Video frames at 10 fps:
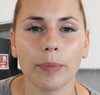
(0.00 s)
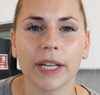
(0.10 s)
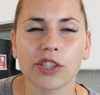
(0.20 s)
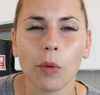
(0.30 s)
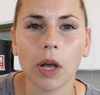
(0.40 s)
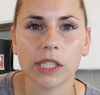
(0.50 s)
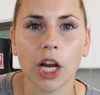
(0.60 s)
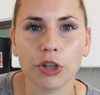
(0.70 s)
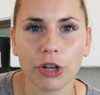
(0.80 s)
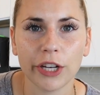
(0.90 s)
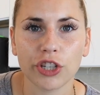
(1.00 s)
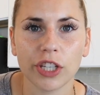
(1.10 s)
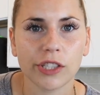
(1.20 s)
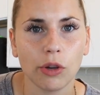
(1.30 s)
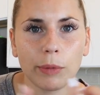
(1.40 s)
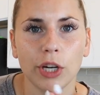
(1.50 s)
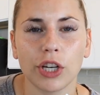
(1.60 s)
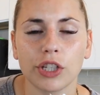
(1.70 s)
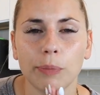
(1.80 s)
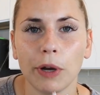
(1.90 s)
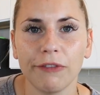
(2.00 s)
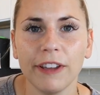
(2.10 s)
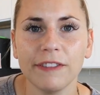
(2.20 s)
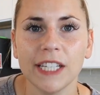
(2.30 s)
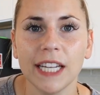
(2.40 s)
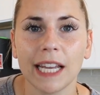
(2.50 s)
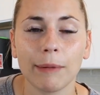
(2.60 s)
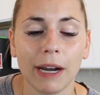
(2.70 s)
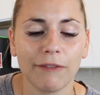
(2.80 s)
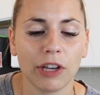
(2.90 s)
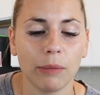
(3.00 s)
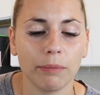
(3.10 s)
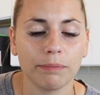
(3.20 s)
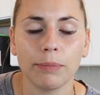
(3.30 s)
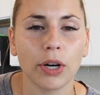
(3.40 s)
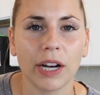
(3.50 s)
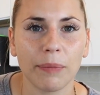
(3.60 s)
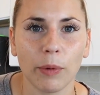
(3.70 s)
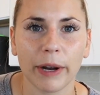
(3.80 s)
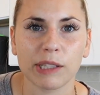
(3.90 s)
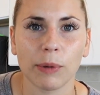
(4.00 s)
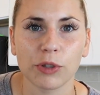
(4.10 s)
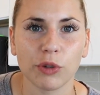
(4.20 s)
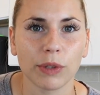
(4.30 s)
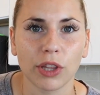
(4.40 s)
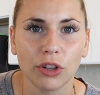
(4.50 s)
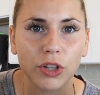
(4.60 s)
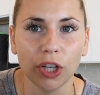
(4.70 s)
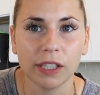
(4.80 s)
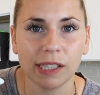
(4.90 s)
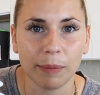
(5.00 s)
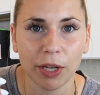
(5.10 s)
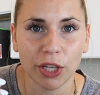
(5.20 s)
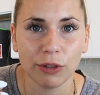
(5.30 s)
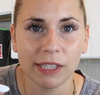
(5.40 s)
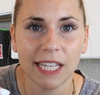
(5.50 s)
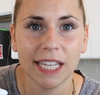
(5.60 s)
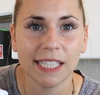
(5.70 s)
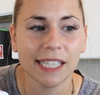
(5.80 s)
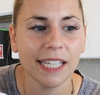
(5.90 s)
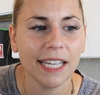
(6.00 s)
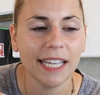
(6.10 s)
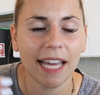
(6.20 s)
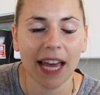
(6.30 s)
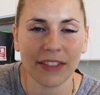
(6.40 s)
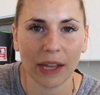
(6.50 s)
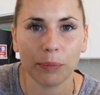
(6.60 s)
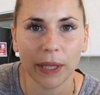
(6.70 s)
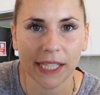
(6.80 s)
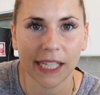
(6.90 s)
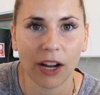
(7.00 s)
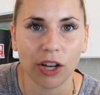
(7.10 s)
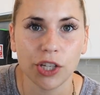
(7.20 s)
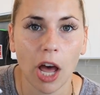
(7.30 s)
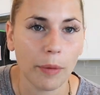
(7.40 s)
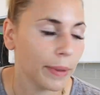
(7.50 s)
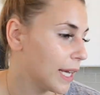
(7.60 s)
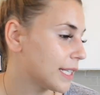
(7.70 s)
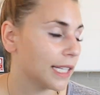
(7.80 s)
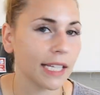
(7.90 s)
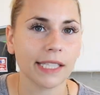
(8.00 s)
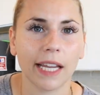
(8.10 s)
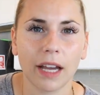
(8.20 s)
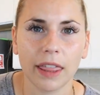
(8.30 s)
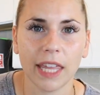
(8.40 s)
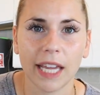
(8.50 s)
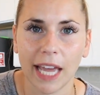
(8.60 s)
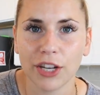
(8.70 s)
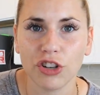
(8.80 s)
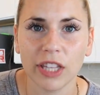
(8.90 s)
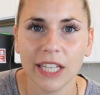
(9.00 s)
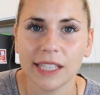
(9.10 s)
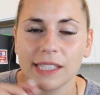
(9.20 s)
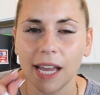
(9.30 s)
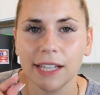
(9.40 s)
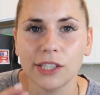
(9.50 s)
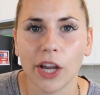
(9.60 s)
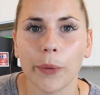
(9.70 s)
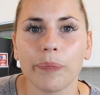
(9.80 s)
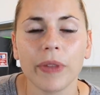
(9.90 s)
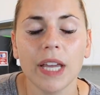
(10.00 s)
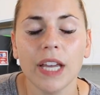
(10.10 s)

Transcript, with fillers: because the wall's 100 inches, so I'm gonna just put 50, and I'm not even gonna put it up the way you're supposed to with the little hooks. I'm gonna use these and then place it on top because it's like a thick edge on the inside, so